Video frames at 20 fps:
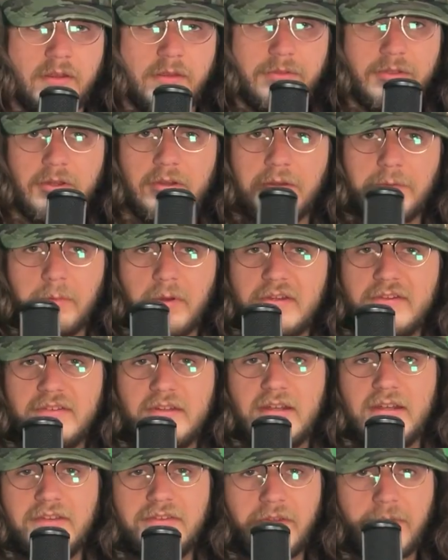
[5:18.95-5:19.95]
The only
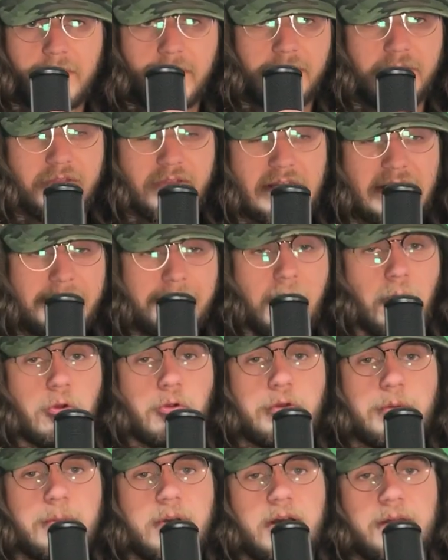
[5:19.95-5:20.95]
reason it isn't the
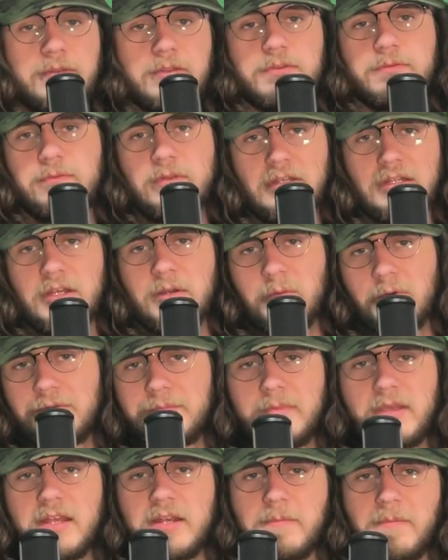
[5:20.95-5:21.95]
Pokemon this video
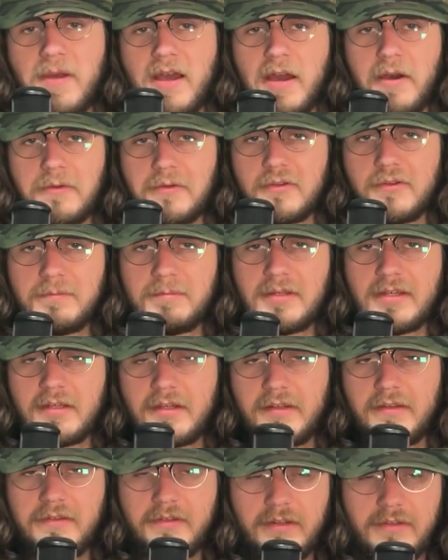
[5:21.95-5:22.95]
was made about is
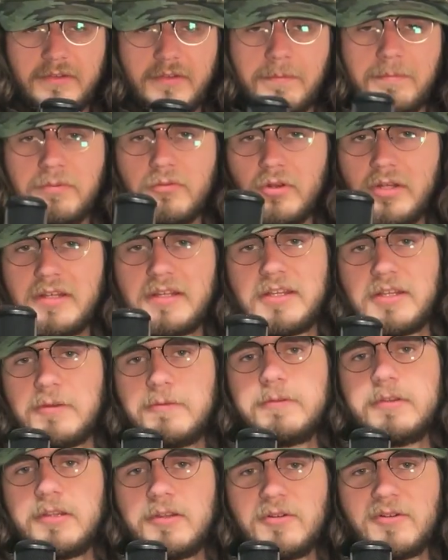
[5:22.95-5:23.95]
because it's a pretty
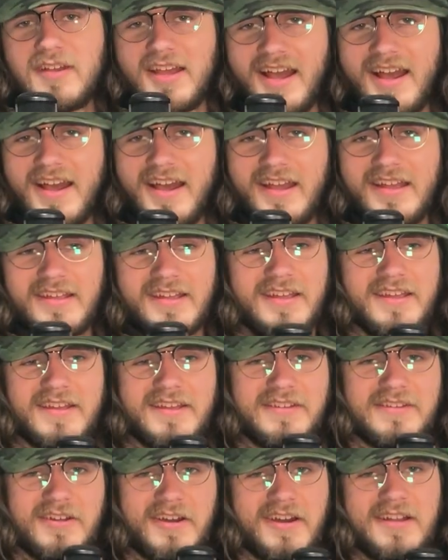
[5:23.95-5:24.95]
cute little guy,
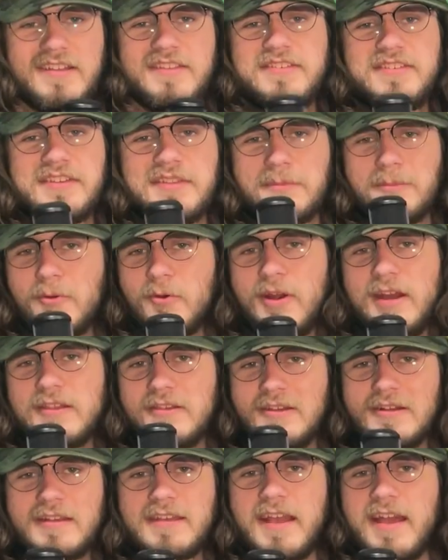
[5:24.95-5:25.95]
and honestly, the more I
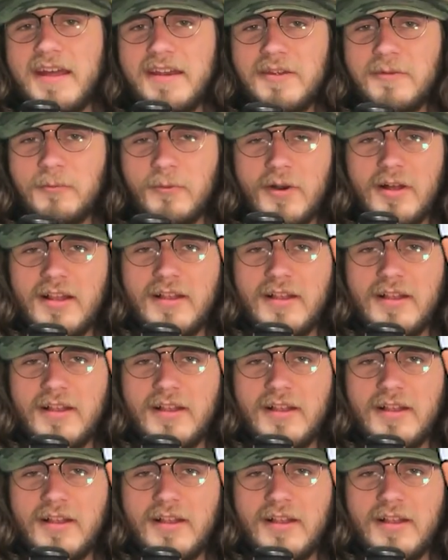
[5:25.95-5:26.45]
look at it while